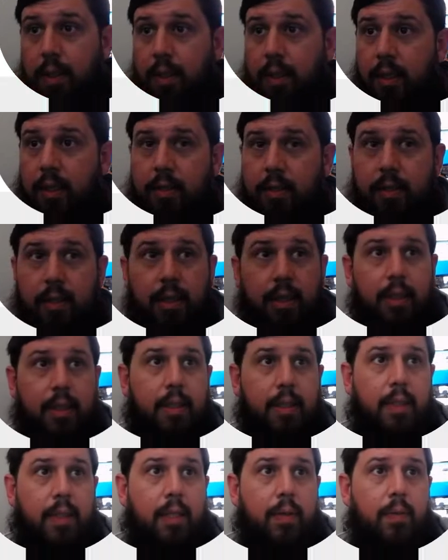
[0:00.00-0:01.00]
See, it
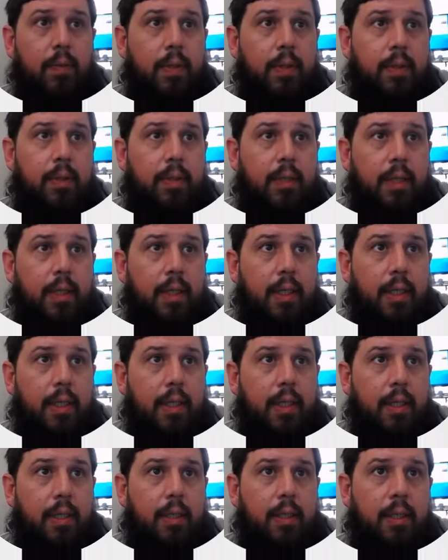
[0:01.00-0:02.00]
did that weird thing
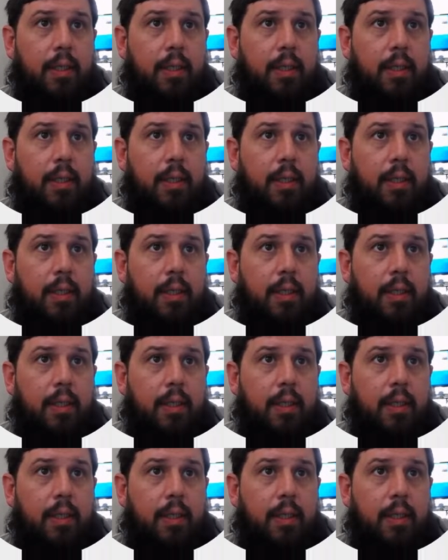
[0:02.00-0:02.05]
again.